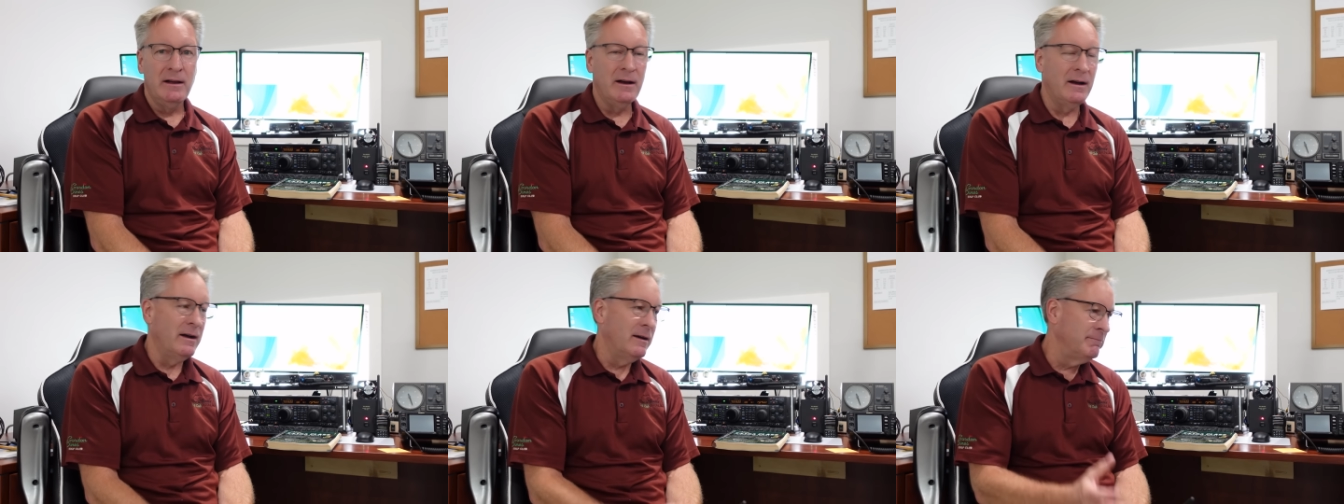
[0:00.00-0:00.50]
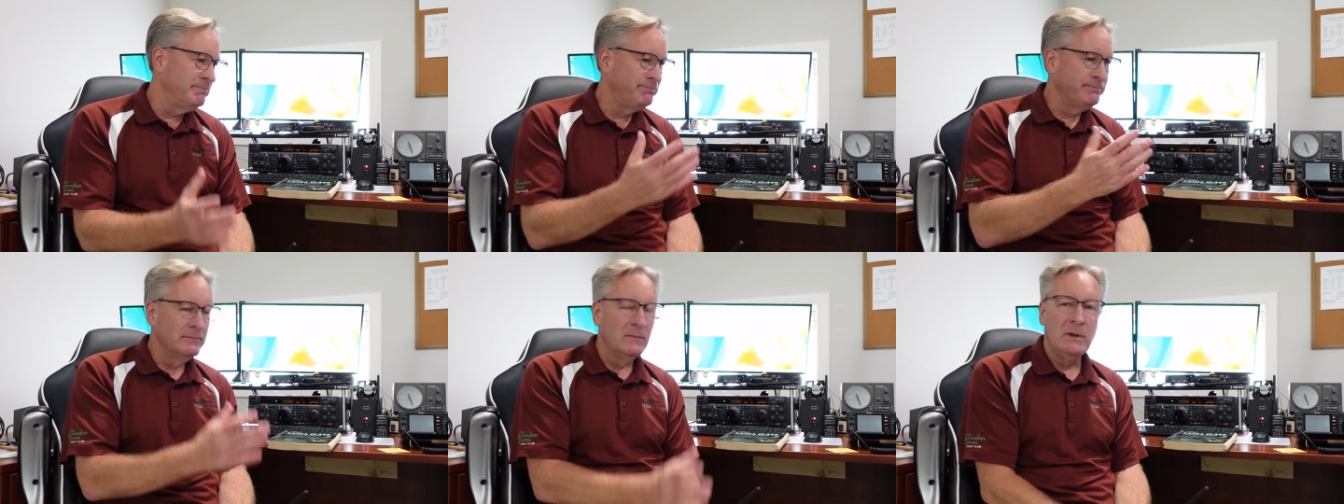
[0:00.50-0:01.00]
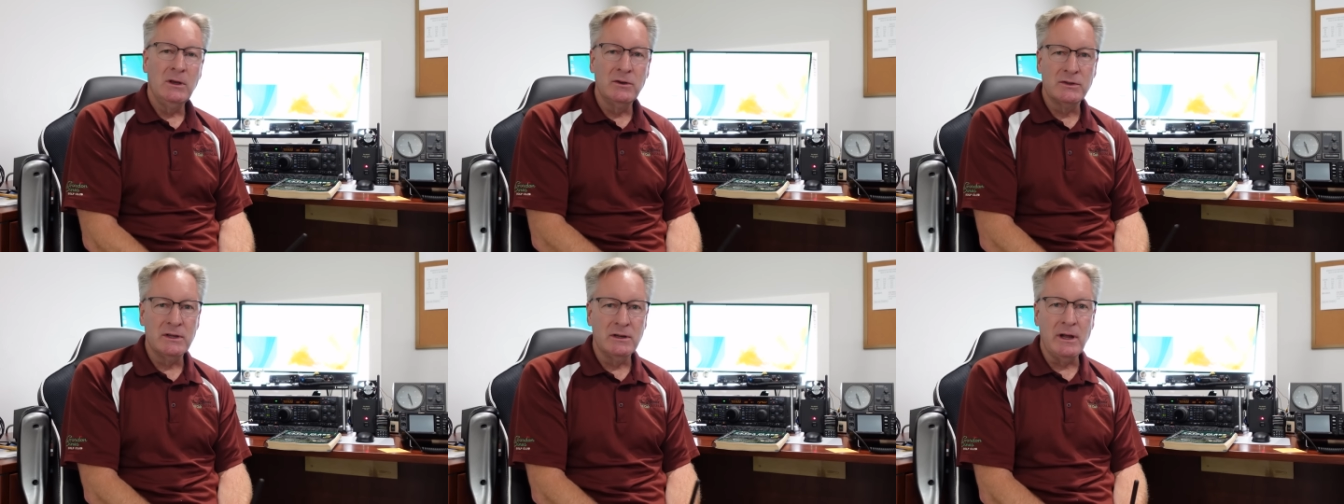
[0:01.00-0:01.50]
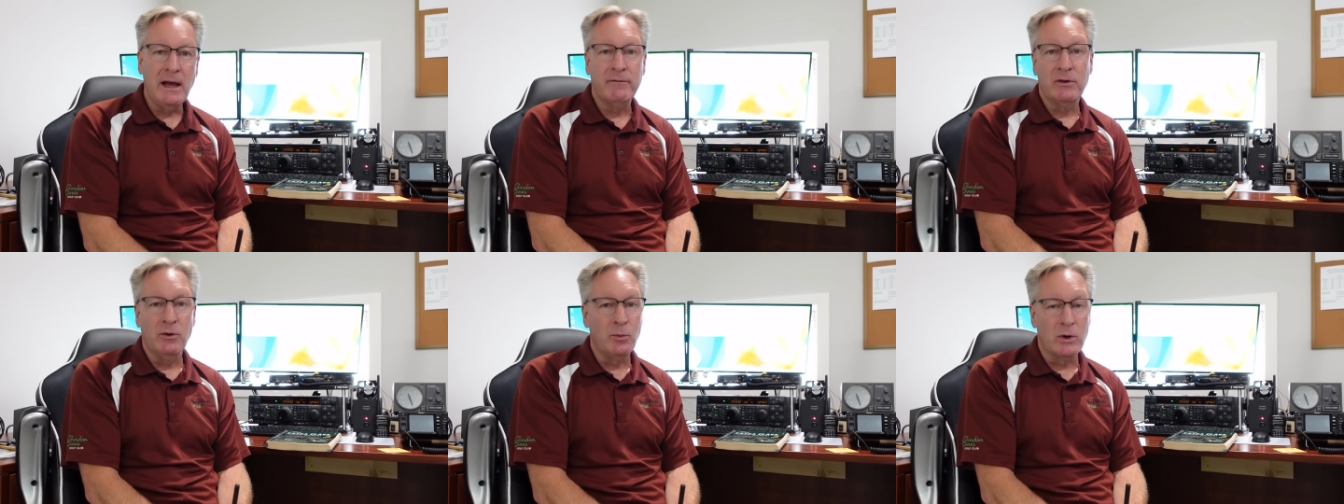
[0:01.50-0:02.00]
You used to
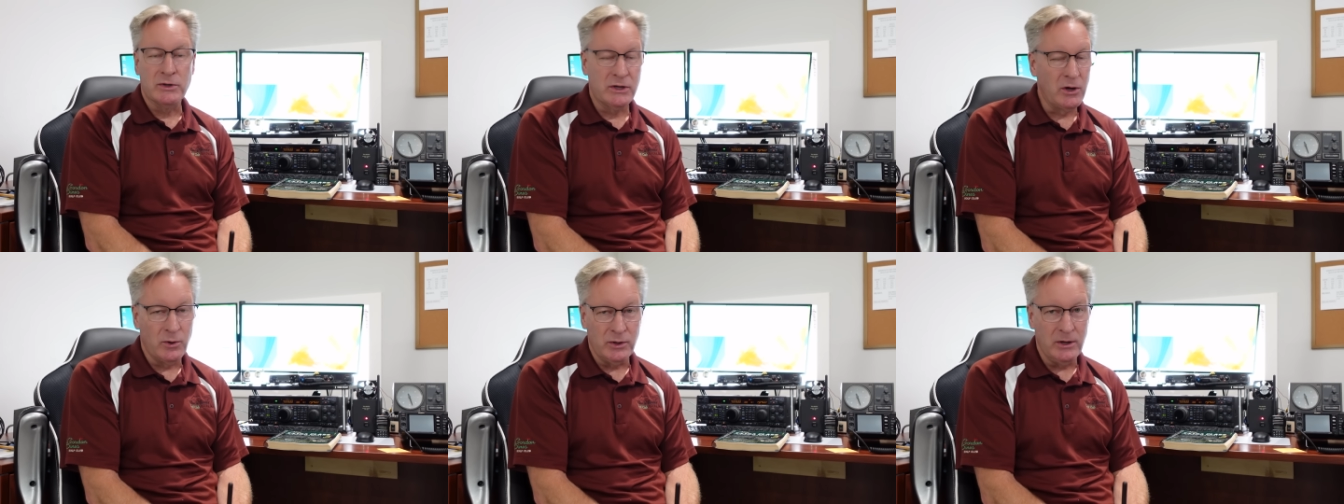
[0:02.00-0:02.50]
have to know Morse code.